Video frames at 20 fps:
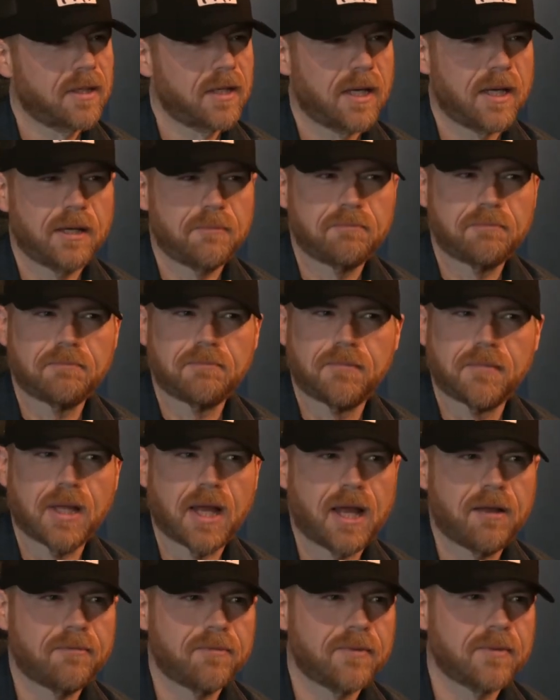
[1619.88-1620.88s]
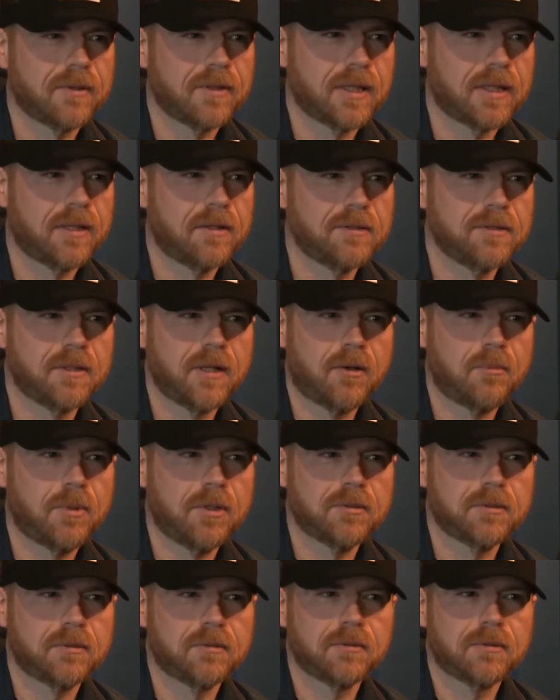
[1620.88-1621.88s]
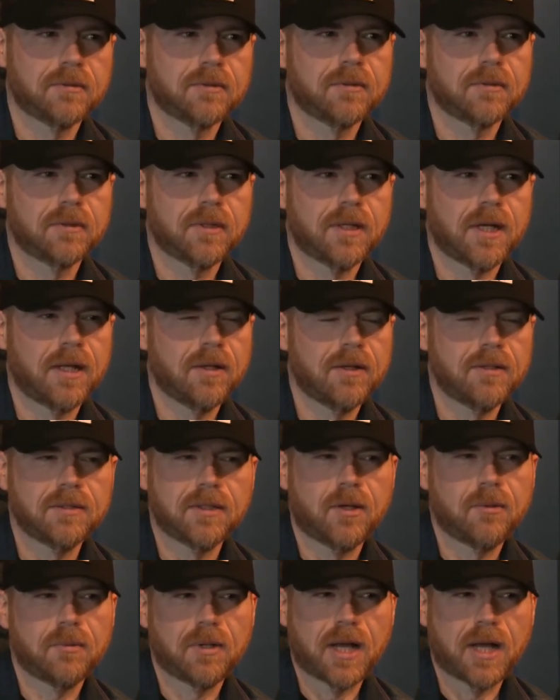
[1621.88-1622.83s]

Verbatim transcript: I, I, don't. There's almost. I don't hate it. I, uh, there's I, be